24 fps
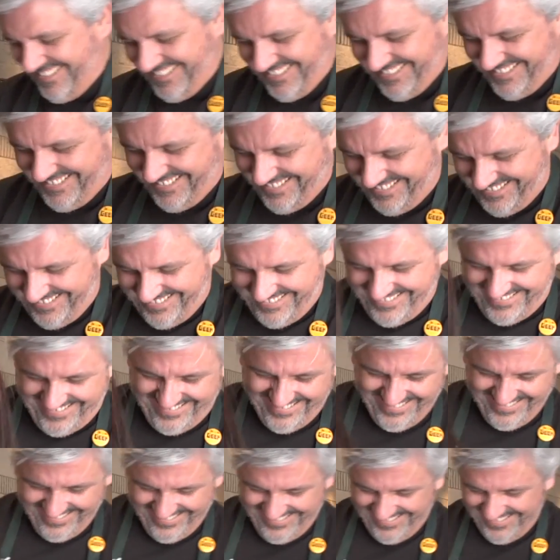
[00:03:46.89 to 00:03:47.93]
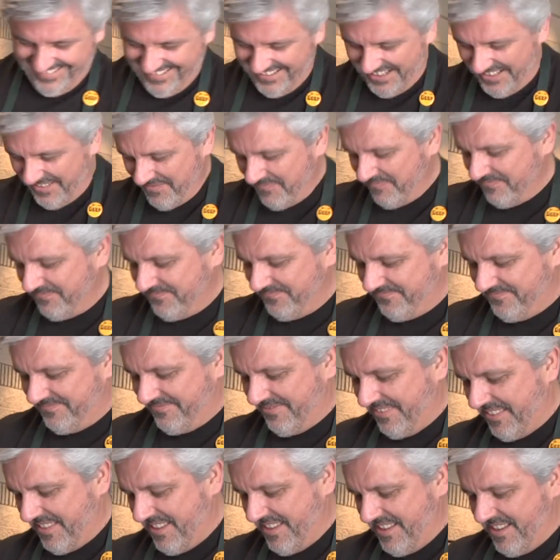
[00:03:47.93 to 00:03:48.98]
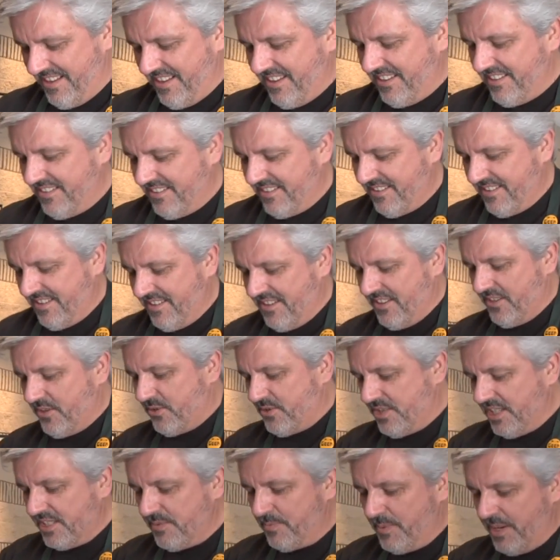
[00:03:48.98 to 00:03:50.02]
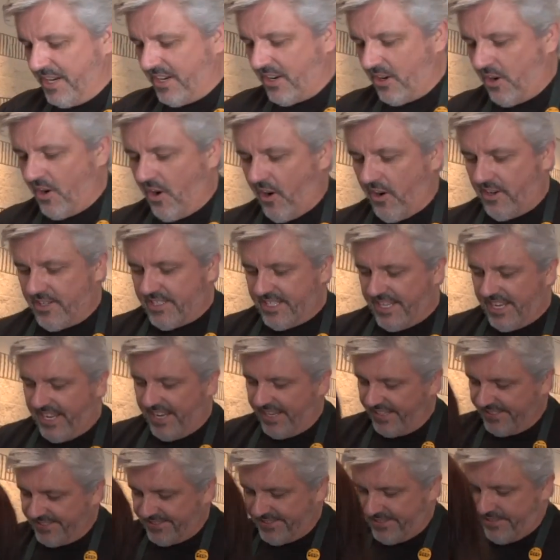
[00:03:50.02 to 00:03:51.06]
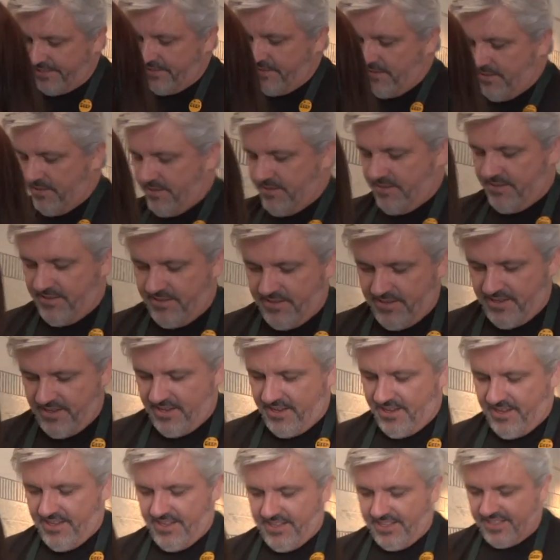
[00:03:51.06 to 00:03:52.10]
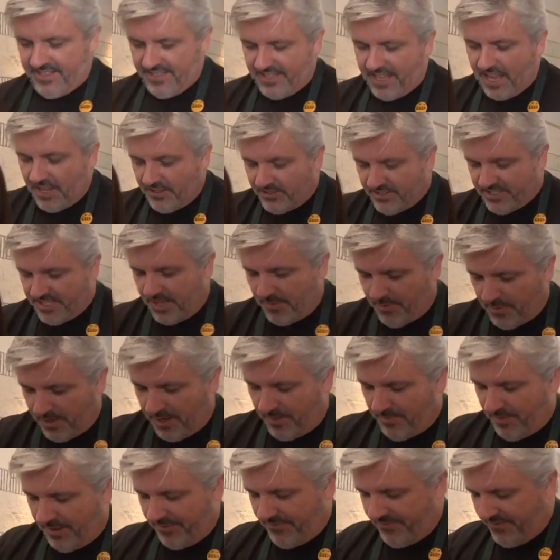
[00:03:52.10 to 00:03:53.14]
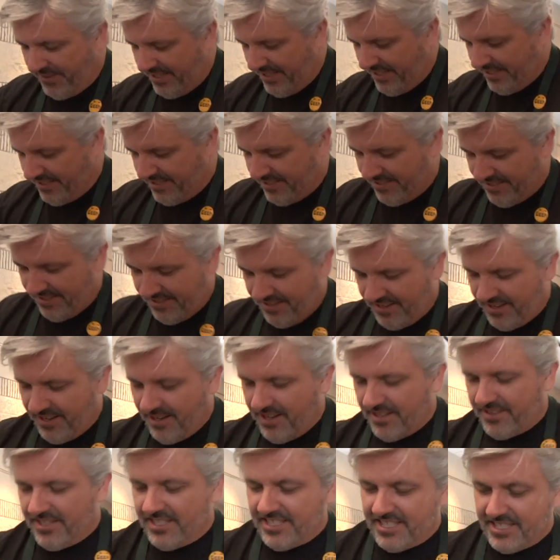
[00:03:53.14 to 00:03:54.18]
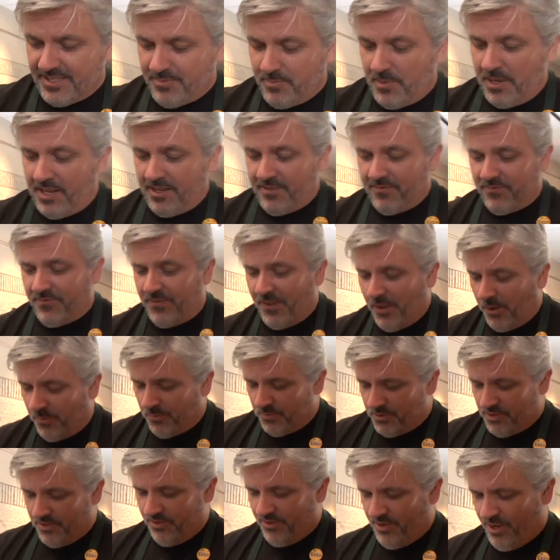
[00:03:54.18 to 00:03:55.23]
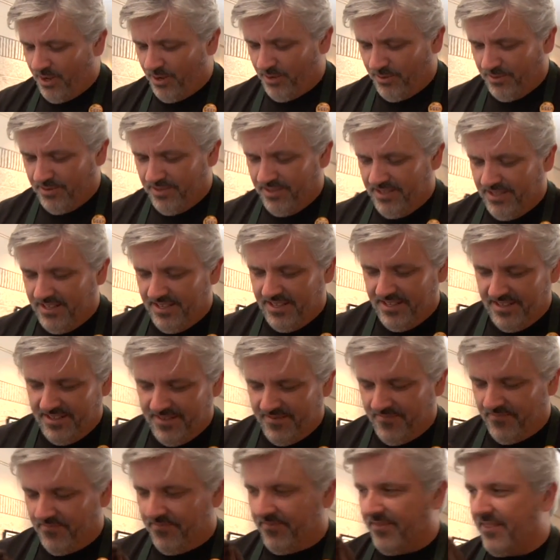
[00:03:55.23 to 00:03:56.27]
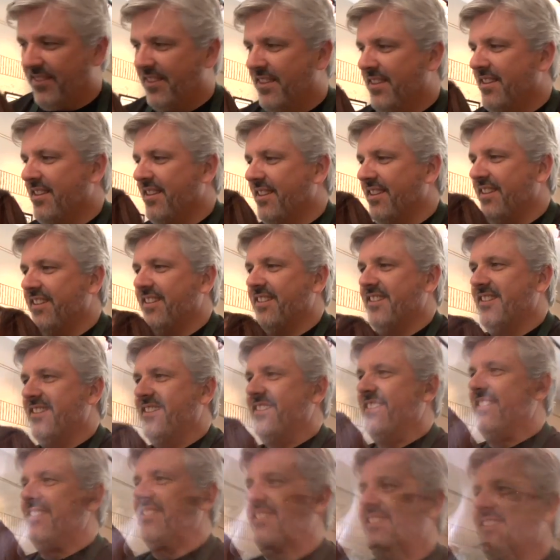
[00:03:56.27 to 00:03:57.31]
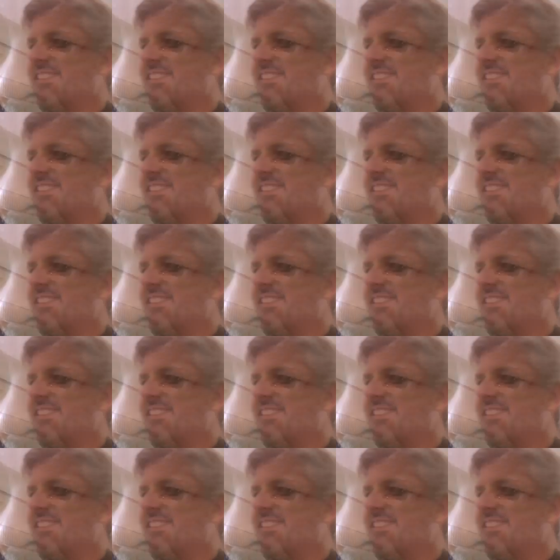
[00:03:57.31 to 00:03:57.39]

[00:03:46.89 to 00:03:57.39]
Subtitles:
said this, but it was like, this is what I heard in my spirit, and that is okay. So she can walk, so she can run. What then? What's the next thing that you want?